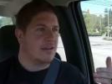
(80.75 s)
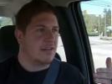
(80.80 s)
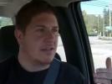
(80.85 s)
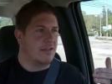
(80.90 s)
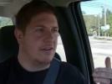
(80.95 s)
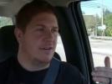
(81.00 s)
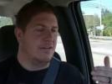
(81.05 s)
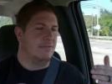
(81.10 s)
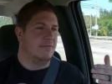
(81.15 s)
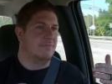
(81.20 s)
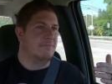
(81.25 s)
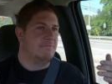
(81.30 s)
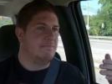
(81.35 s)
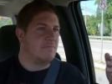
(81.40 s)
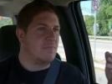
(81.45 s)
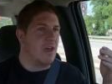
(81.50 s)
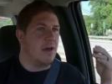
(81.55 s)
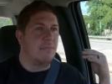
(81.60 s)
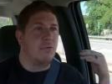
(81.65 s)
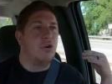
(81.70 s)
So
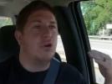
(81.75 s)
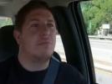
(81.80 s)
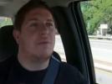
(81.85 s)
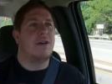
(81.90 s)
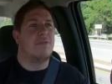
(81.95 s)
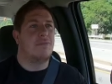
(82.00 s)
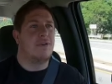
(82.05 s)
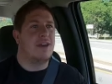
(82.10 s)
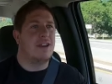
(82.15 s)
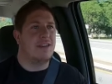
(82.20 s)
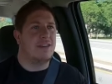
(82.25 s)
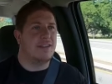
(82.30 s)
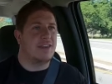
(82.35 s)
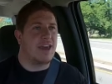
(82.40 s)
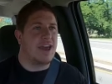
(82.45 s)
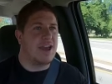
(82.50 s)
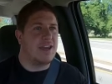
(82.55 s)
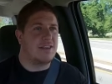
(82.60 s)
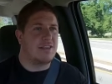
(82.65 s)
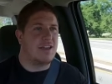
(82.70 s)
I'm on my way to the
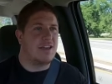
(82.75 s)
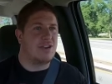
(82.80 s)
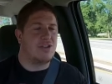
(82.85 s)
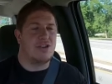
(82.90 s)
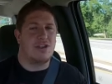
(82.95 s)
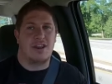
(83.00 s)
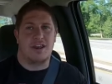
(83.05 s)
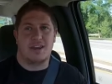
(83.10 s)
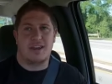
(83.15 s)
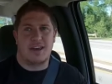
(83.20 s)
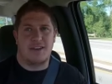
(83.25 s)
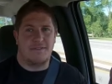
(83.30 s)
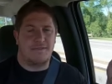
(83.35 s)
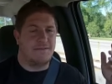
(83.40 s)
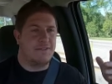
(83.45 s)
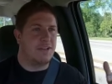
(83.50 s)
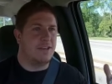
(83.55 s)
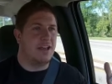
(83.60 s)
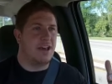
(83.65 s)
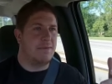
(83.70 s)
gas station. I got to
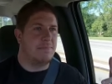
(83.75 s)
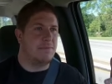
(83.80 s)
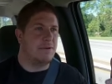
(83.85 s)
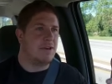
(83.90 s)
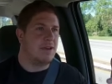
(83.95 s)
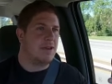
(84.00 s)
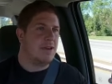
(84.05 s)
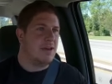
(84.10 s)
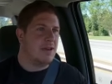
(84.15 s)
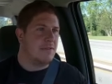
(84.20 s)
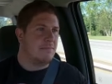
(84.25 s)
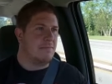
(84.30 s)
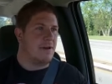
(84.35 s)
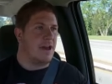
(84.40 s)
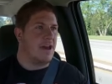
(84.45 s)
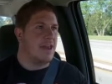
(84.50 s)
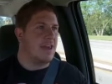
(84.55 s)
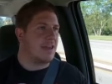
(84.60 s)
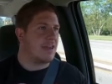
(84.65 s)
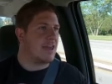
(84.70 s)
fill up
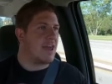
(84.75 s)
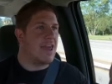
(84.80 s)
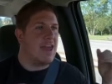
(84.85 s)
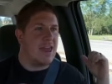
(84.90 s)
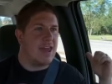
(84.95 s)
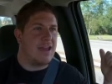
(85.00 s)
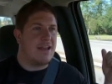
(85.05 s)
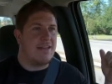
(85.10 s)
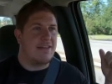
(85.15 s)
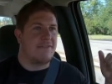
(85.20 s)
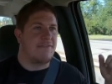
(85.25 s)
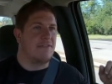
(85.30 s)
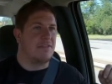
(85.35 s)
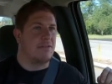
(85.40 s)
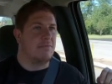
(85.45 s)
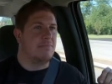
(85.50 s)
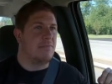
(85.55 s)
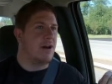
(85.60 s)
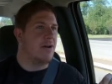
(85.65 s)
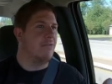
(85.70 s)
my cans for
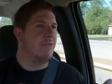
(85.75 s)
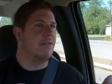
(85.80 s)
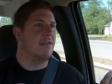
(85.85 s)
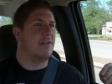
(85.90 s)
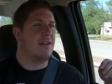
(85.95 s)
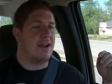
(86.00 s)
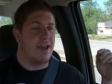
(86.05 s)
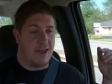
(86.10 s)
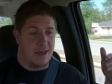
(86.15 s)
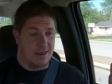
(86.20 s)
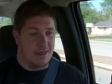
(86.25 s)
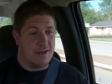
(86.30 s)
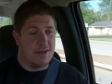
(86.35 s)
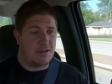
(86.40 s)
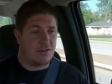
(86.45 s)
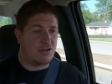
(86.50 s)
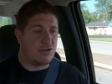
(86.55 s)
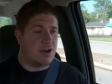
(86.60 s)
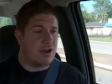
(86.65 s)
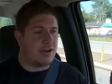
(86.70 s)
the mower and
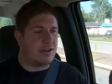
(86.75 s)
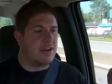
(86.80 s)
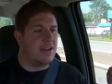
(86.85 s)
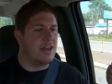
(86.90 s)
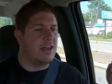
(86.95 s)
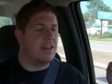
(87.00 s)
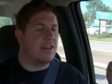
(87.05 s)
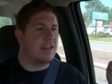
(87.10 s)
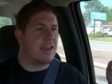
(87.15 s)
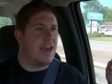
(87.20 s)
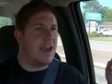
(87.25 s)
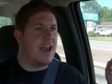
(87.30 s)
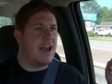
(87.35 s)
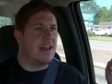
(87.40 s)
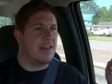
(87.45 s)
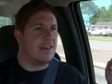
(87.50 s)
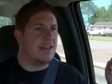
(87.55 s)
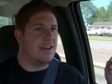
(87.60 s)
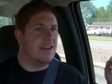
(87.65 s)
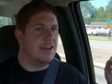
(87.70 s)
this truck needs
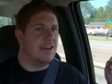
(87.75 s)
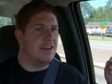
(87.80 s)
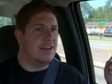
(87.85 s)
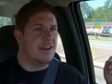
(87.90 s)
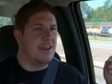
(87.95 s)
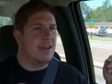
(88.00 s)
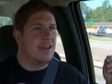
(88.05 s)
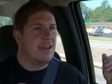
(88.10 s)
gas in it.